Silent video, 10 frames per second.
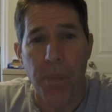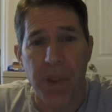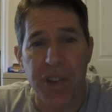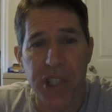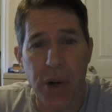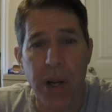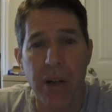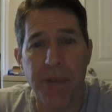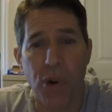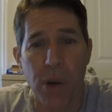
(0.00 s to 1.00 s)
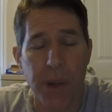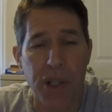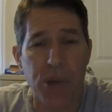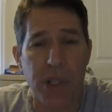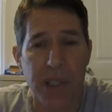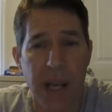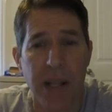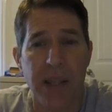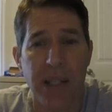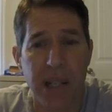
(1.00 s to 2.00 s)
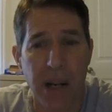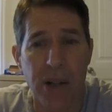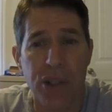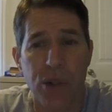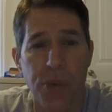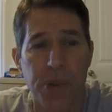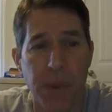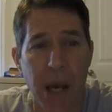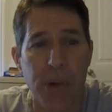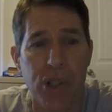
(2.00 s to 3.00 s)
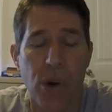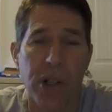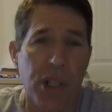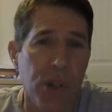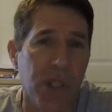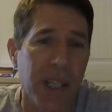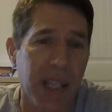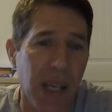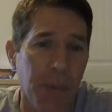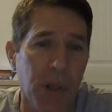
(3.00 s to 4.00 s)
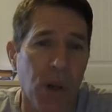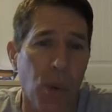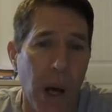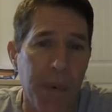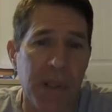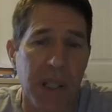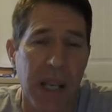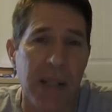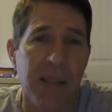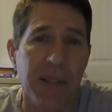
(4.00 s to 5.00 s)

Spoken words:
The Syrian Foreign Ministry stated that terrorist groups may resort to using chemical weapons against the